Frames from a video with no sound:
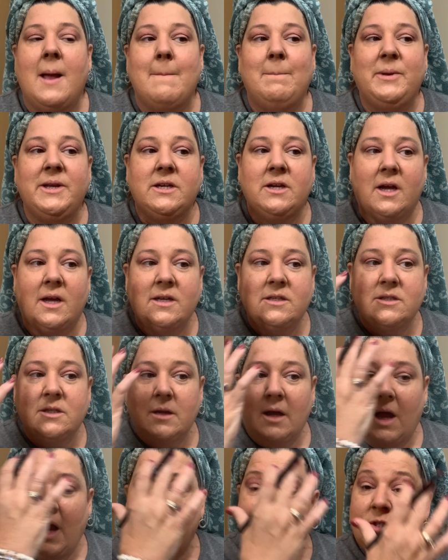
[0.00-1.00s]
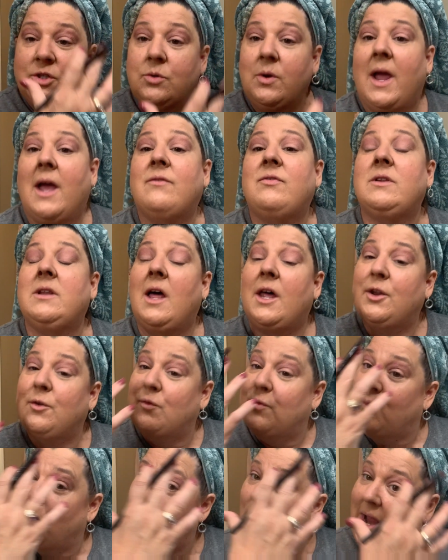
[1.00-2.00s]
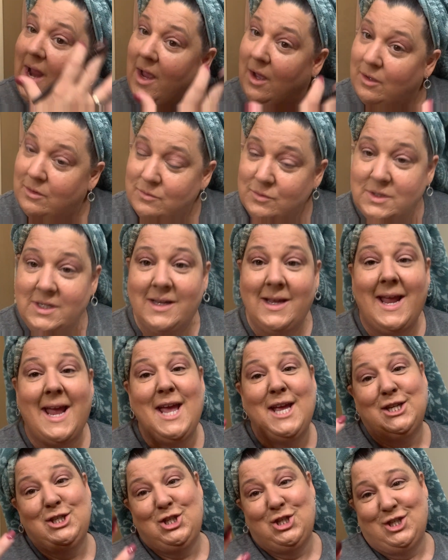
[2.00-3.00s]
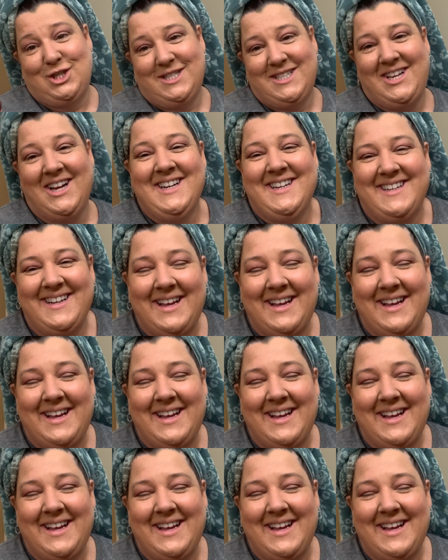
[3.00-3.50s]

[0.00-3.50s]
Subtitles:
because I do have a lot of round edges.